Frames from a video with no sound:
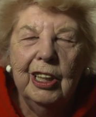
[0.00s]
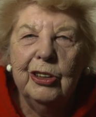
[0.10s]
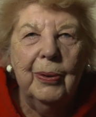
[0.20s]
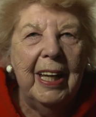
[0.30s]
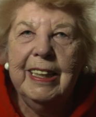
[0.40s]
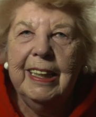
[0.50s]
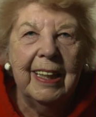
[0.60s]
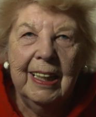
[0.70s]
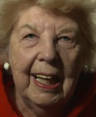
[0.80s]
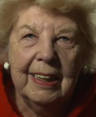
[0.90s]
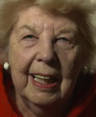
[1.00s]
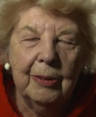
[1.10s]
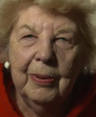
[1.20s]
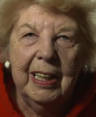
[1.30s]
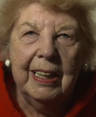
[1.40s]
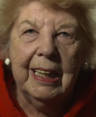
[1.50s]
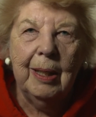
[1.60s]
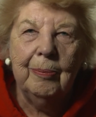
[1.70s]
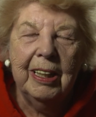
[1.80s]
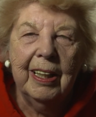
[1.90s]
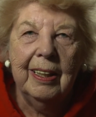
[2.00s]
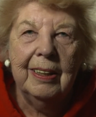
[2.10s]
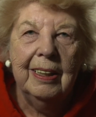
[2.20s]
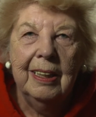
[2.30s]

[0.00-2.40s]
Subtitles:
do anything like that when I came here.